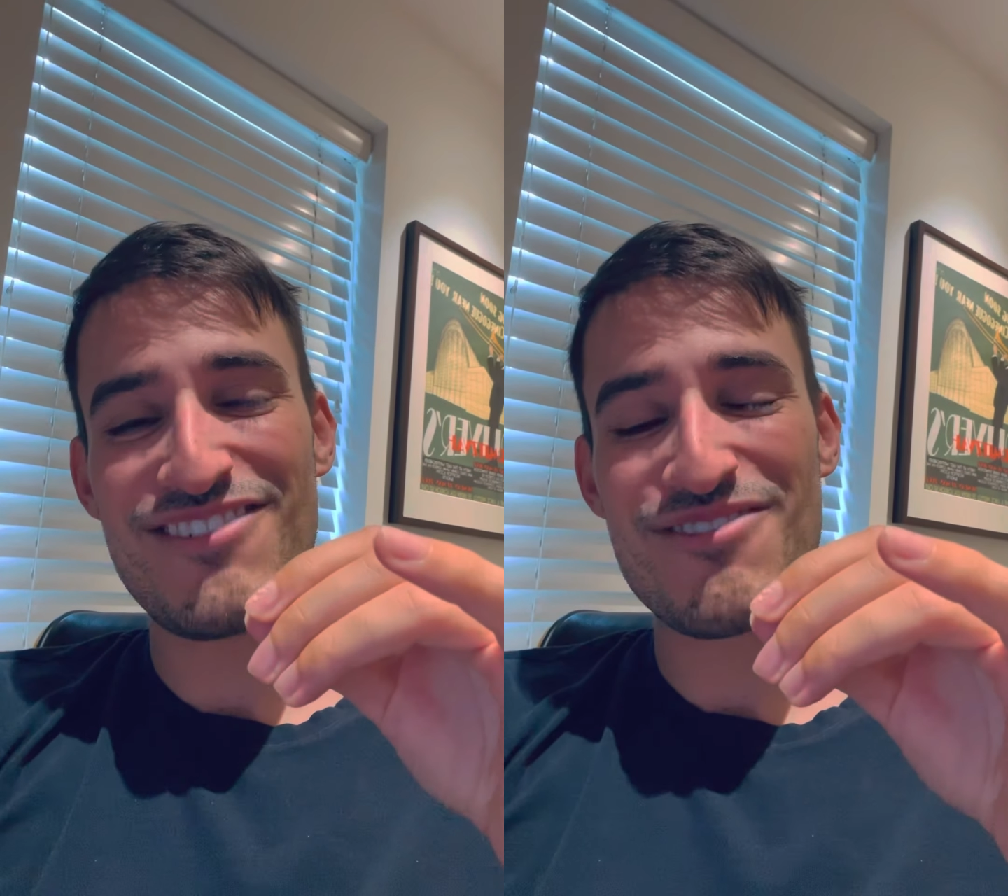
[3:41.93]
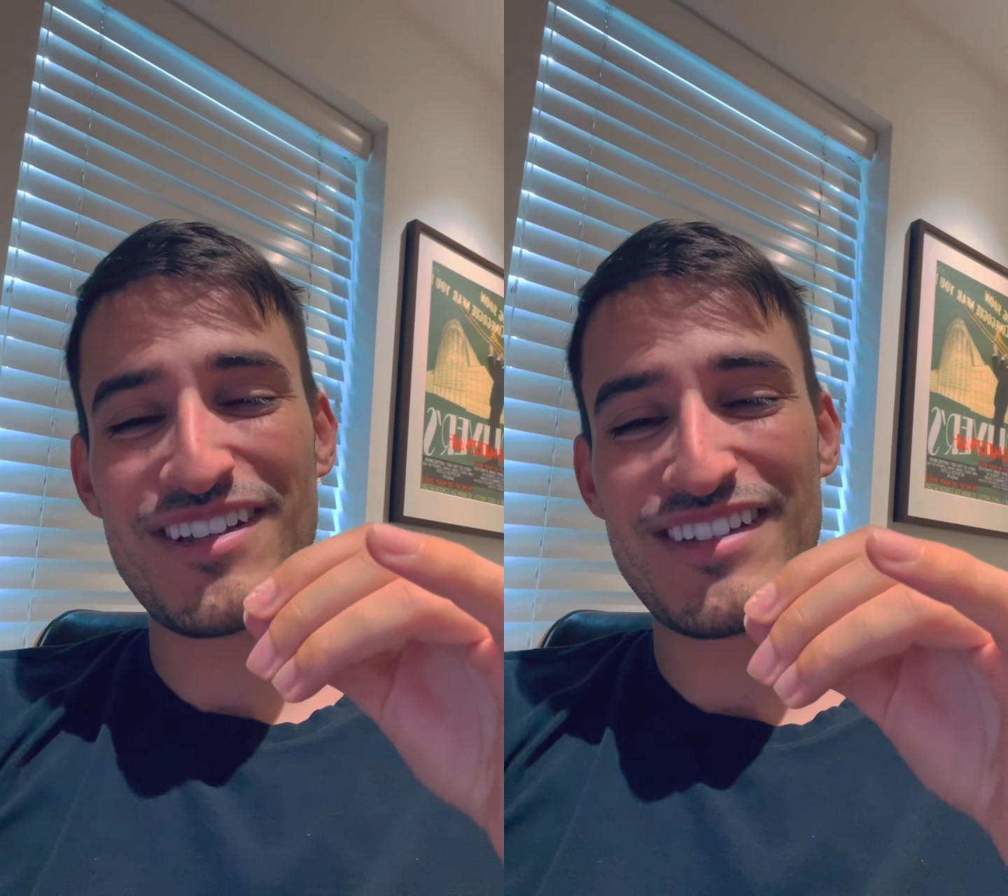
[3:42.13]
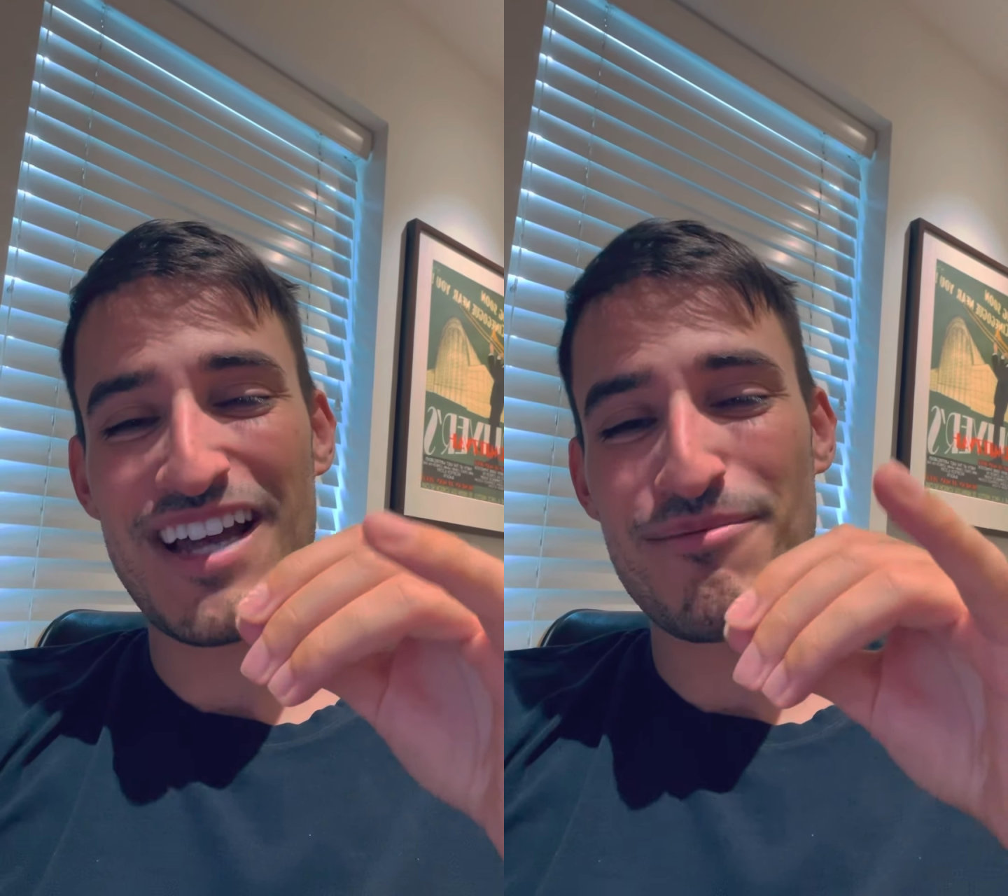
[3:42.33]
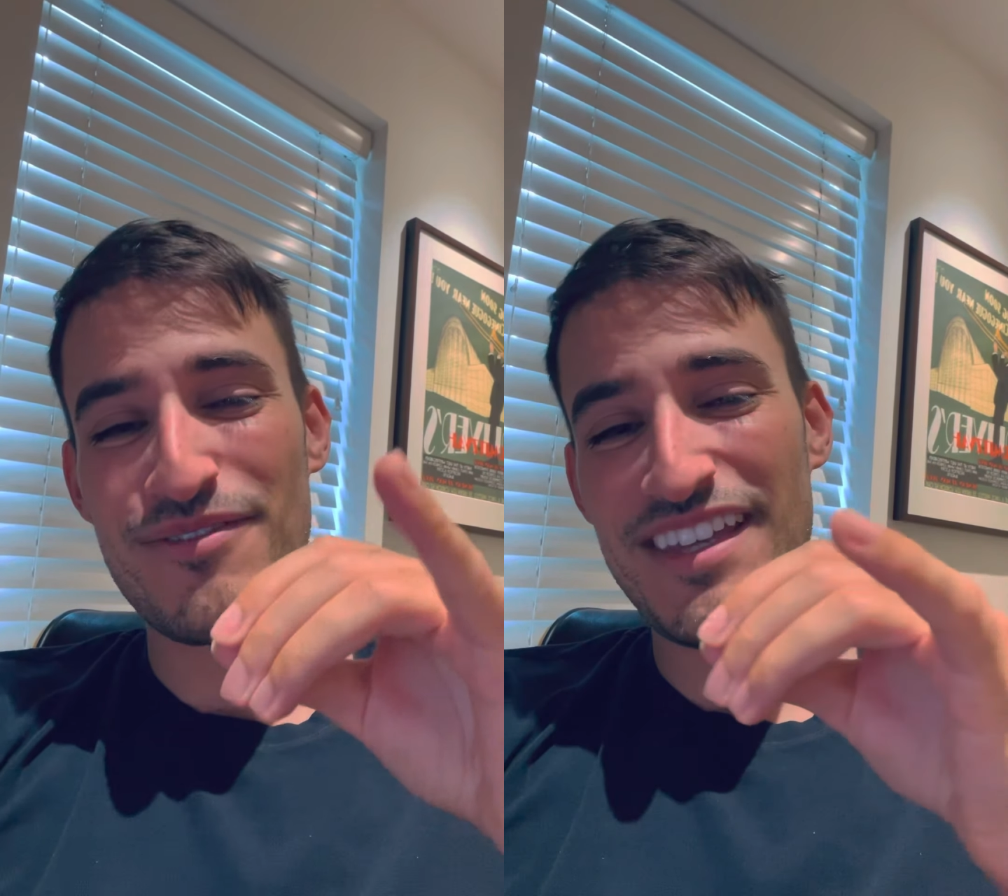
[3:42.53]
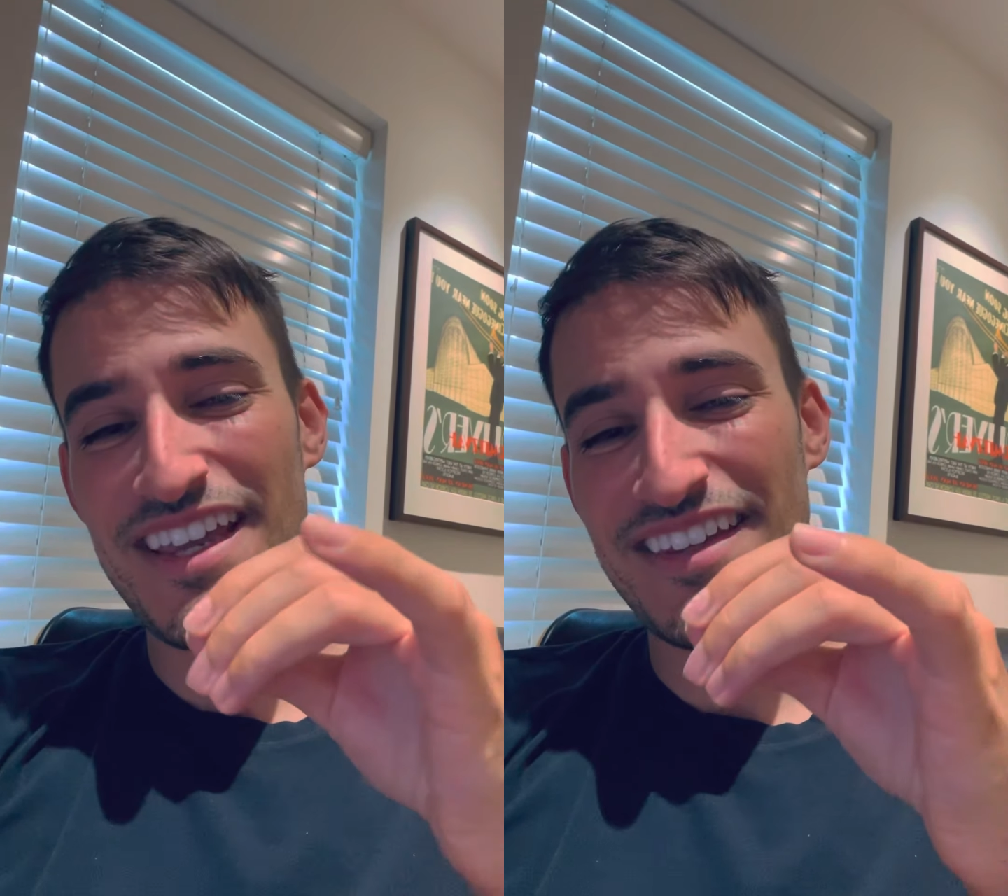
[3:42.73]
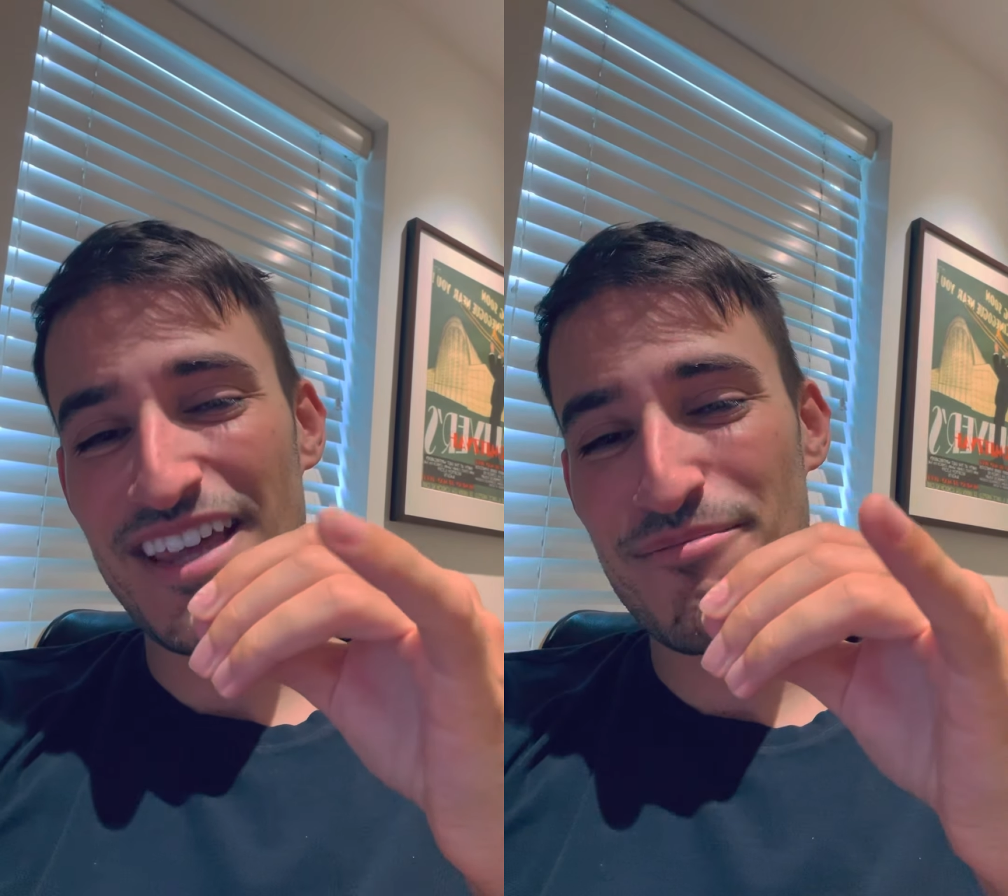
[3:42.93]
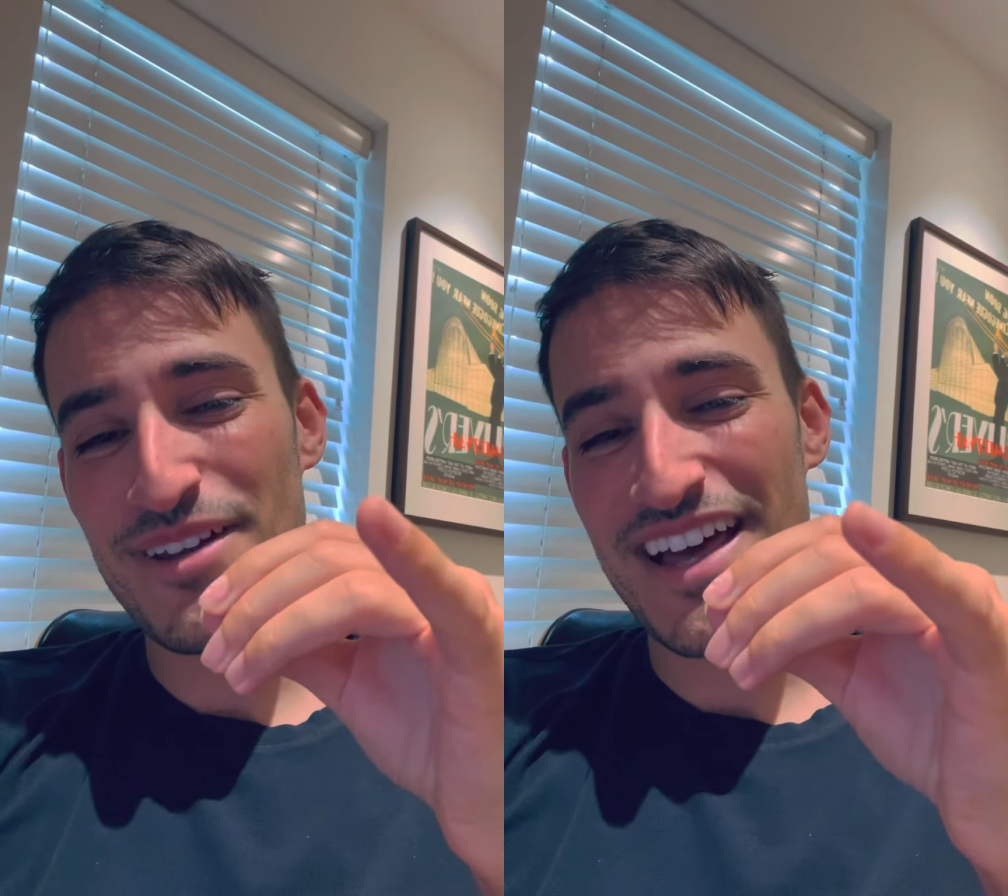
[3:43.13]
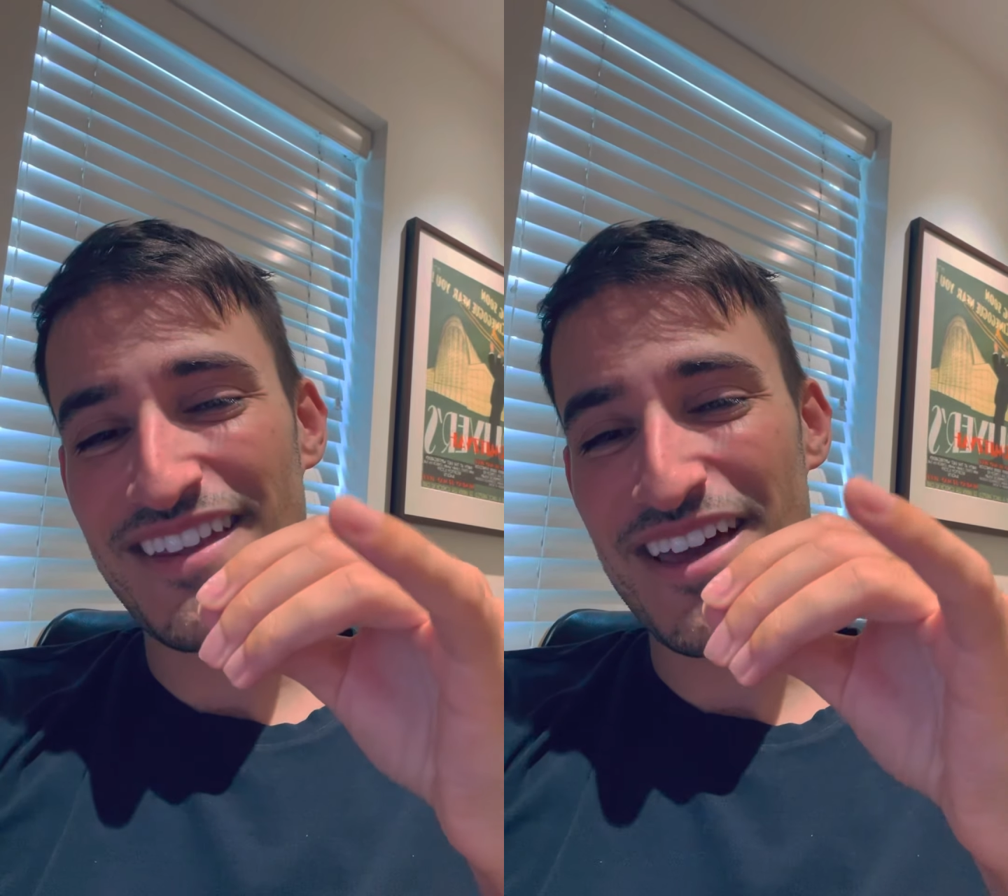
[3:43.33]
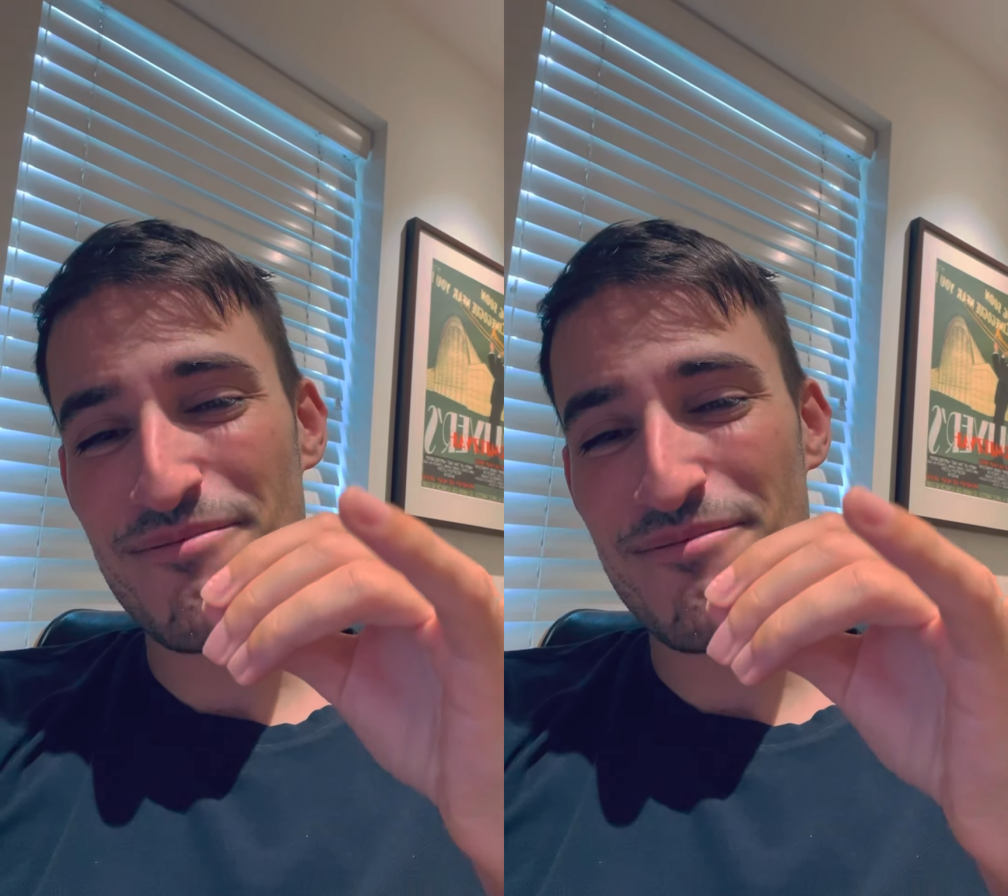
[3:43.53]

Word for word: drinks a cup of tea and they put out their